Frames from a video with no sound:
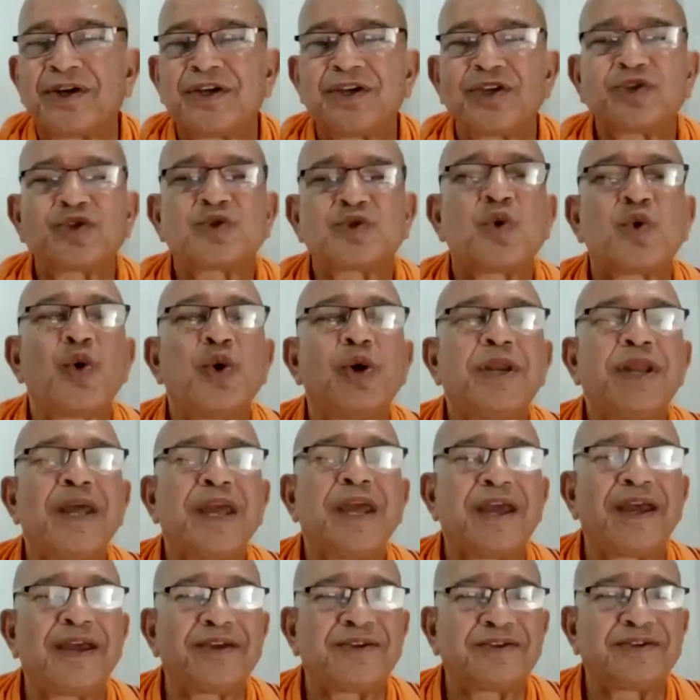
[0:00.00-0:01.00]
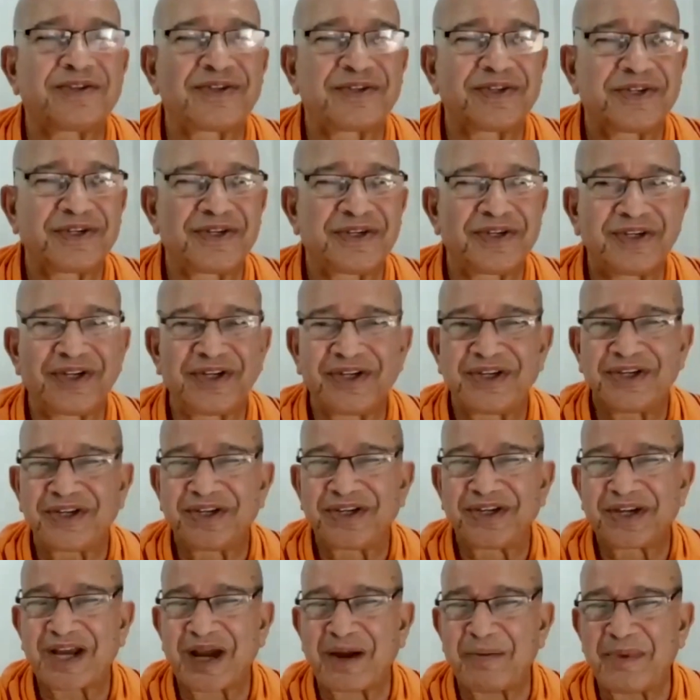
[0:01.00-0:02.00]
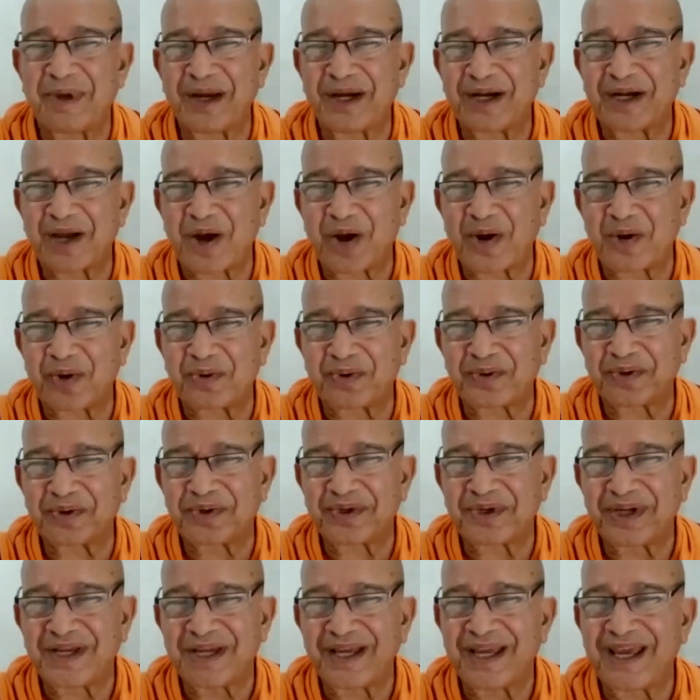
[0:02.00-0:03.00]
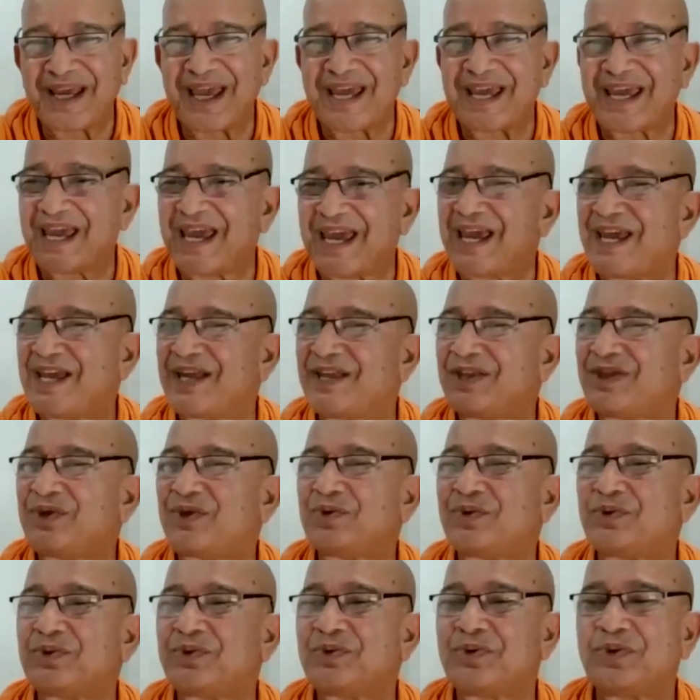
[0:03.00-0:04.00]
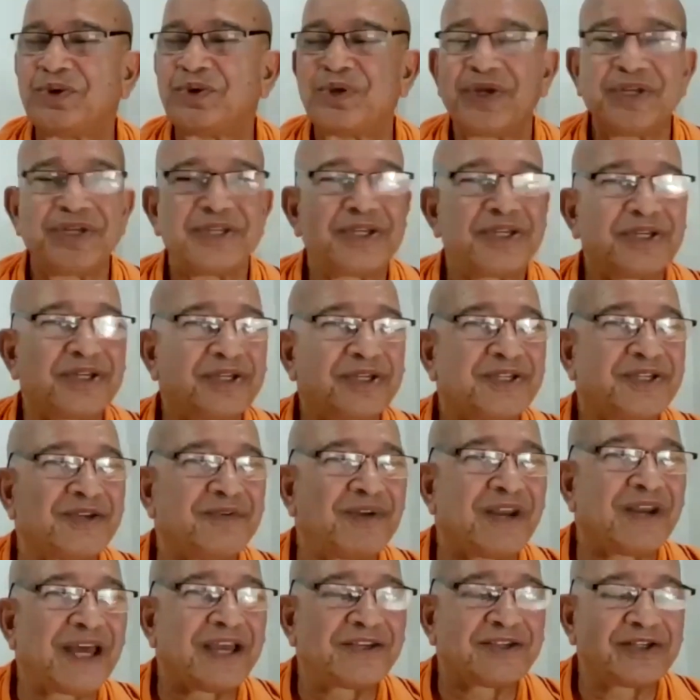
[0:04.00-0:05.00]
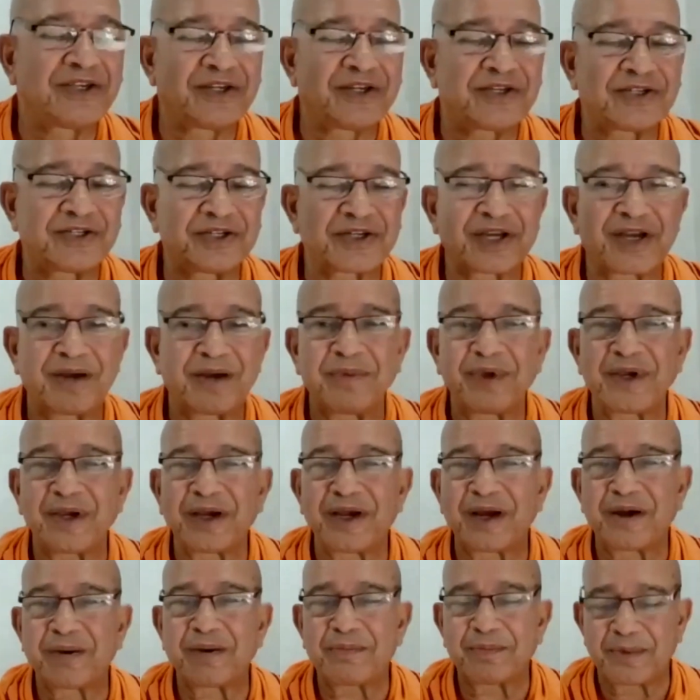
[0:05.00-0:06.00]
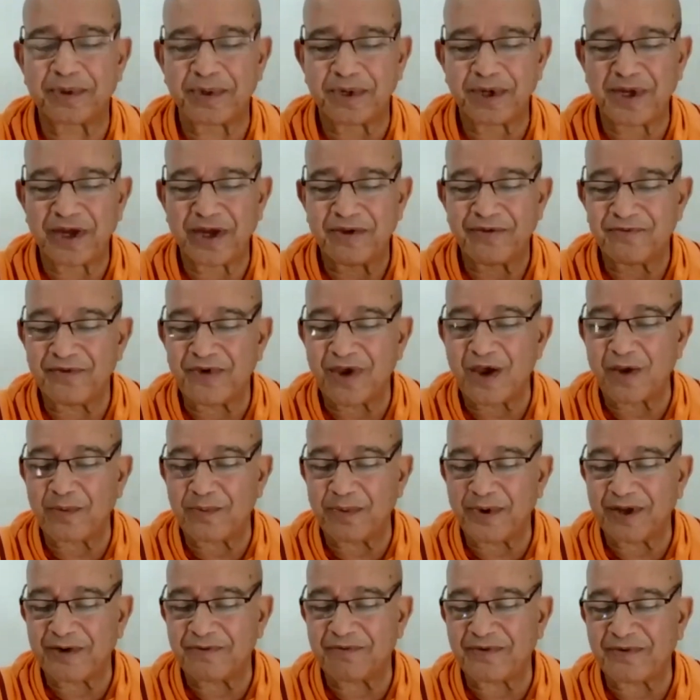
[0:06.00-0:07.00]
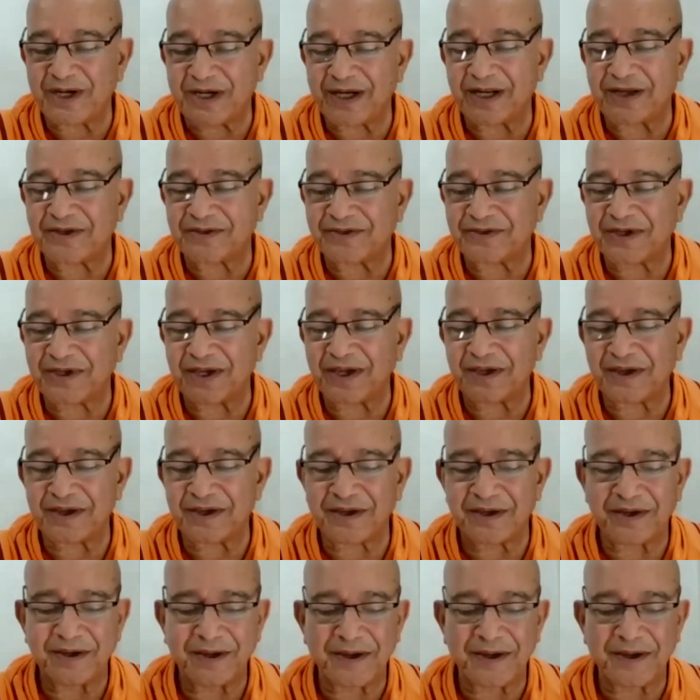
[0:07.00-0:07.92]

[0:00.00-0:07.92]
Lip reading: Stone Age coming down, again new civilization coming up. We have been witnessing.